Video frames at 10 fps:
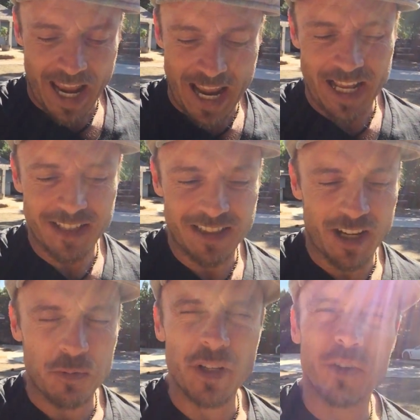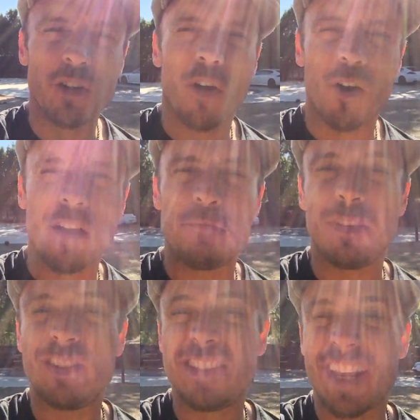and we know you all have
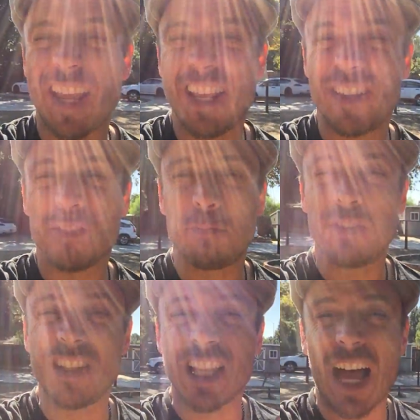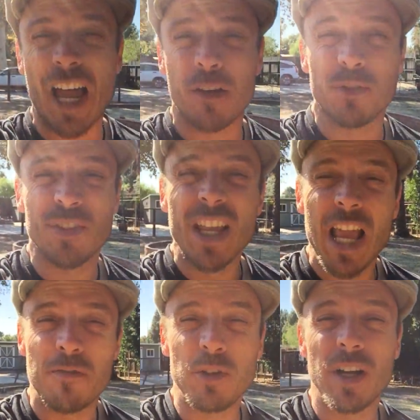busy days, busy lives,
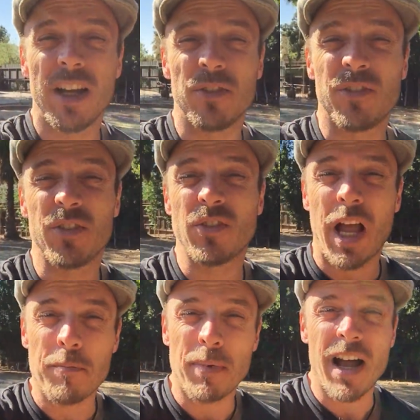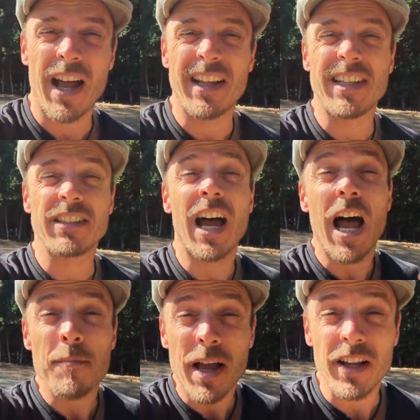and for you guys to stop by, take
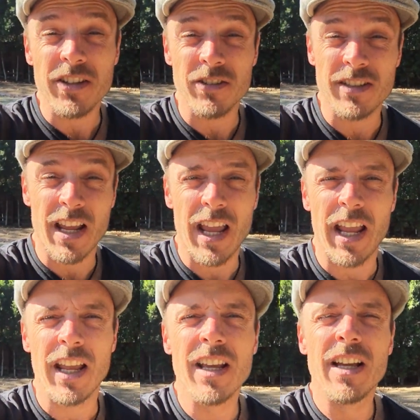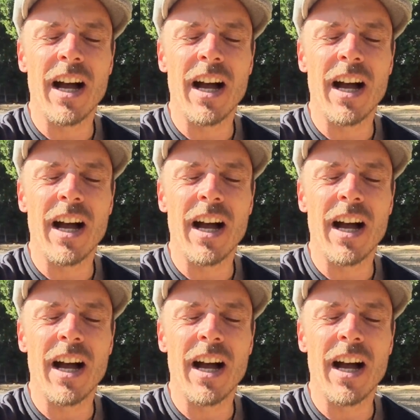time out of your day,